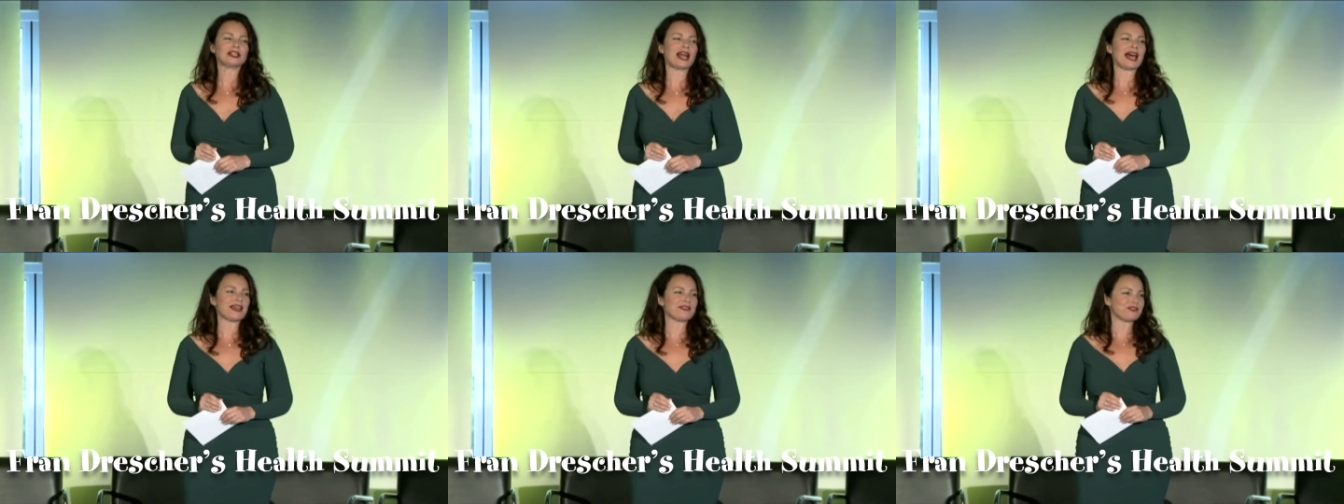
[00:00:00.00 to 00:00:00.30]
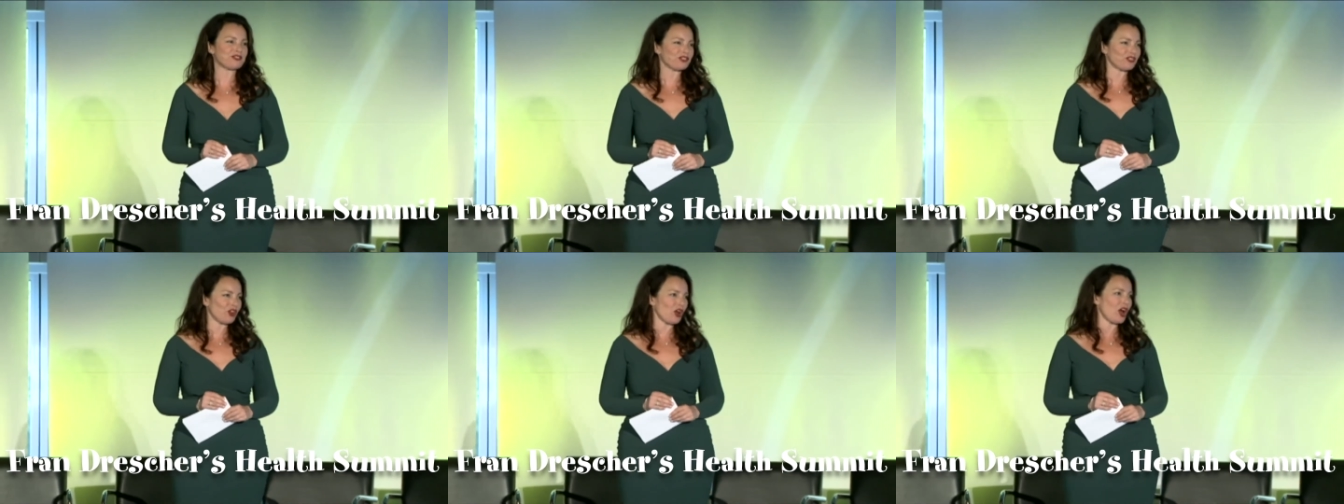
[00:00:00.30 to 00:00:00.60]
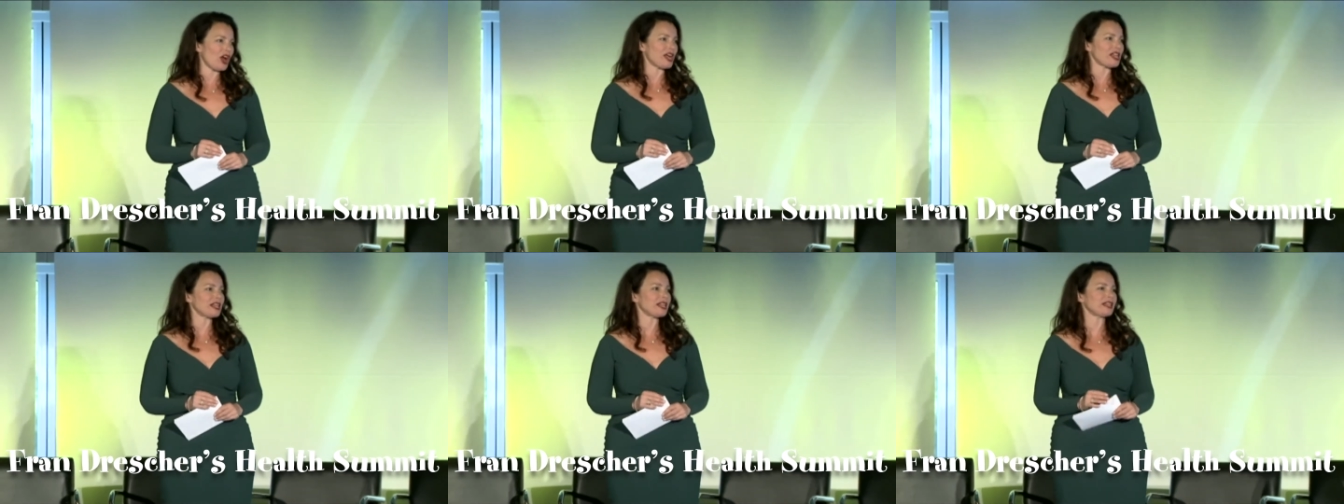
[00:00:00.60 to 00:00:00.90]

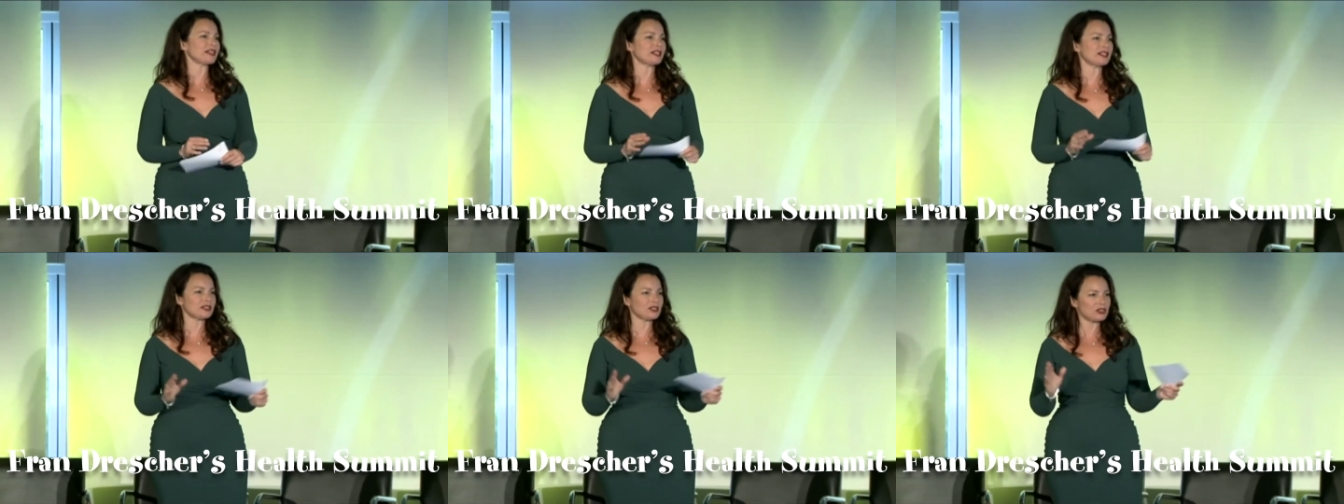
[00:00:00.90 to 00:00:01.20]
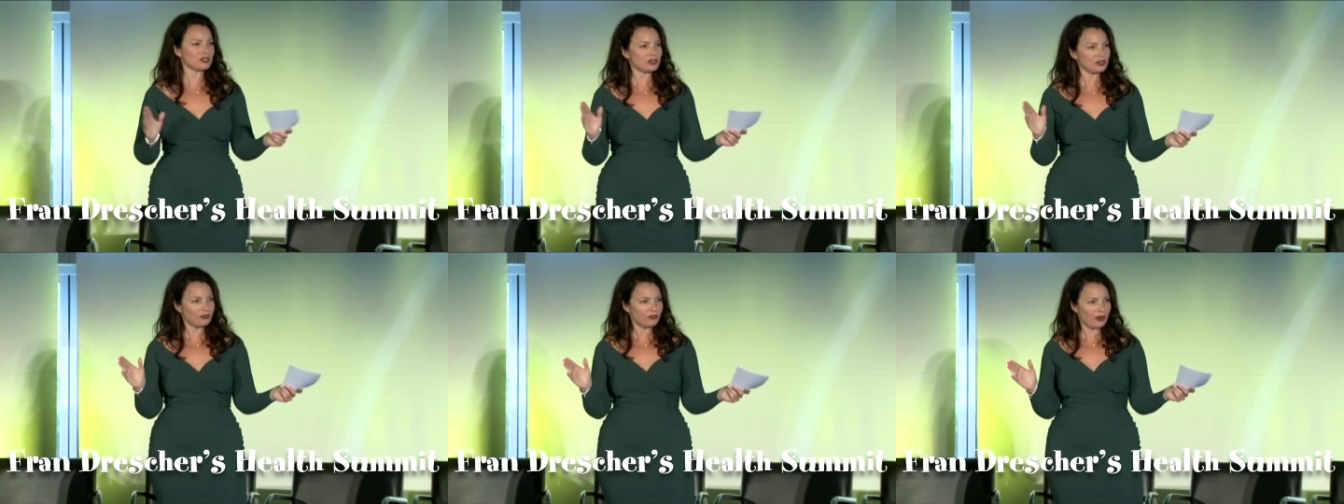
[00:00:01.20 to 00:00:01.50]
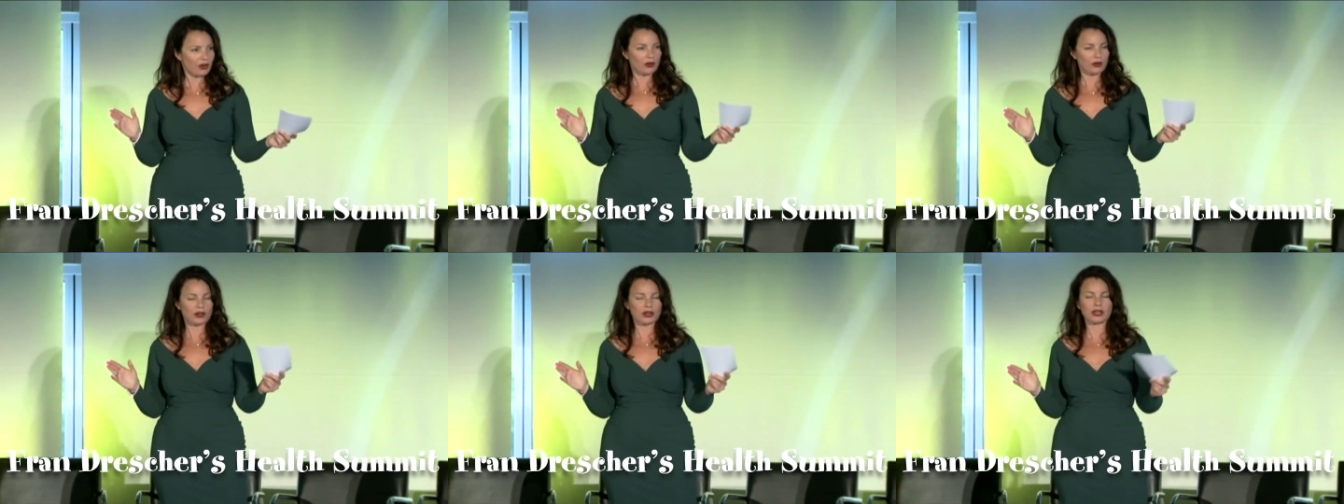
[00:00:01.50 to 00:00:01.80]
lifestyle, and this is a
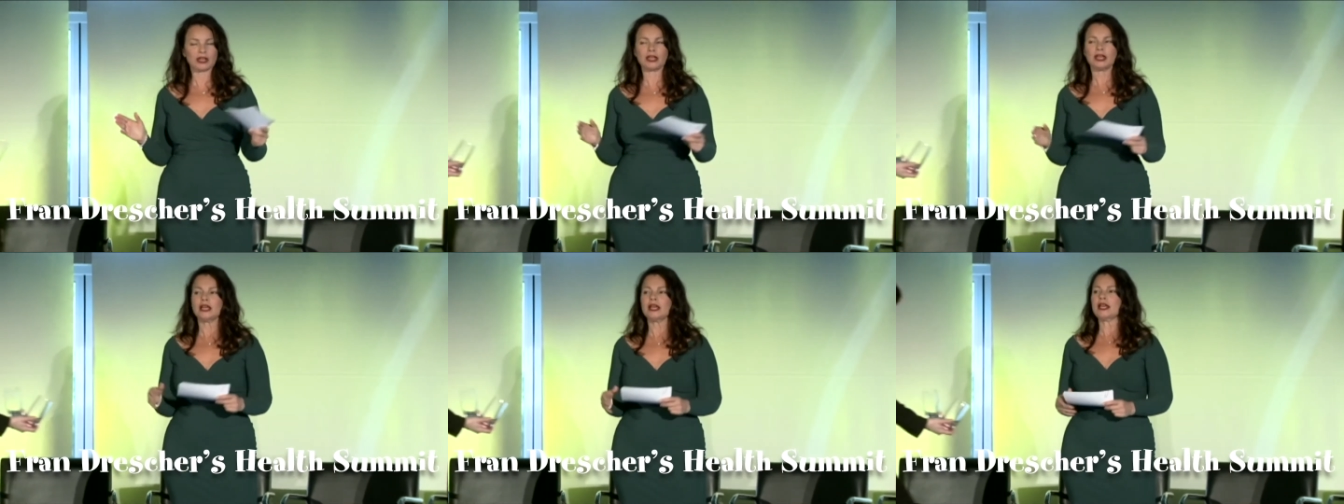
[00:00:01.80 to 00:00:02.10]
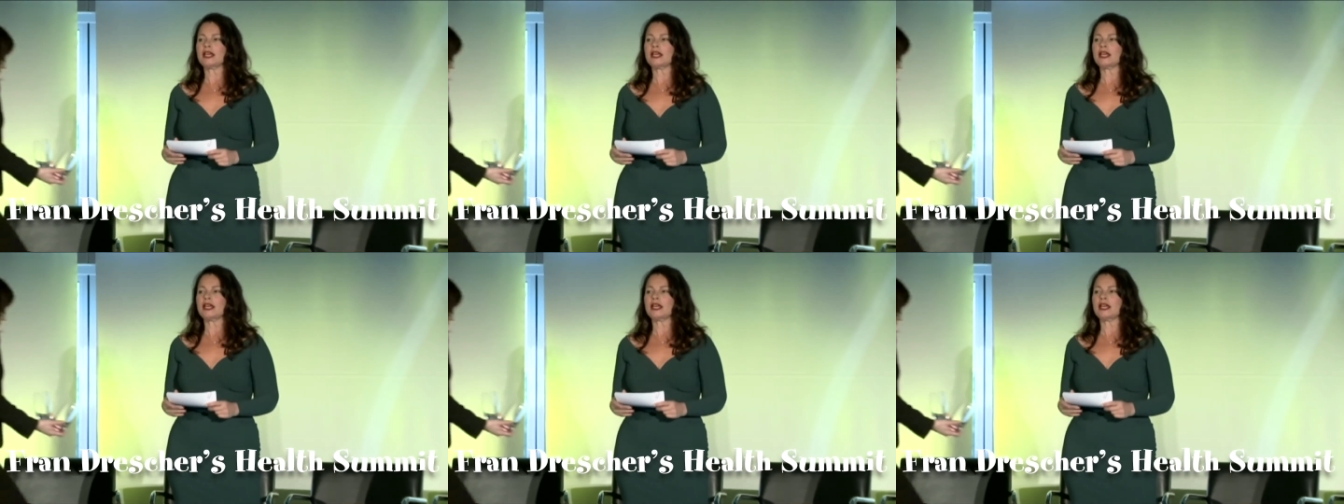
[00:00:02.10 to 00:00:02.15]
very